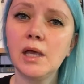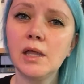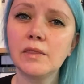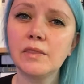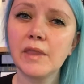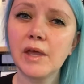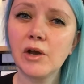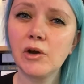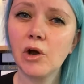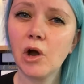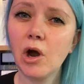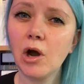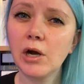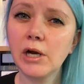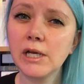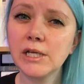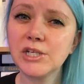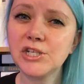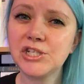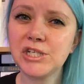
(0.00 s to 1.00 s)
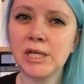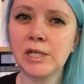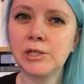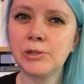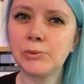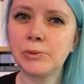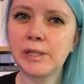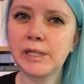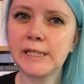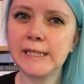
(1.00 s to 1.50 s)
There are
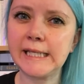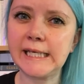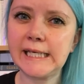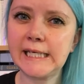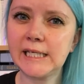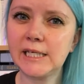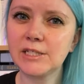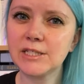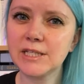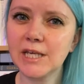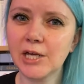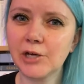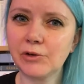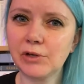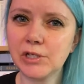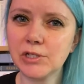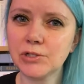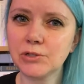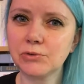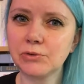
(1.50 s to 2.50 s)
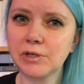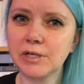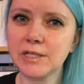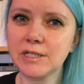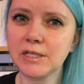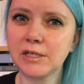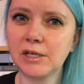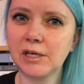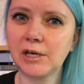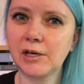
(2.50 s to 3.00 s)
genuinely scary stories
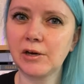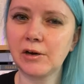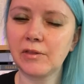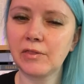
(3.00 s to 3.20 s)
in here.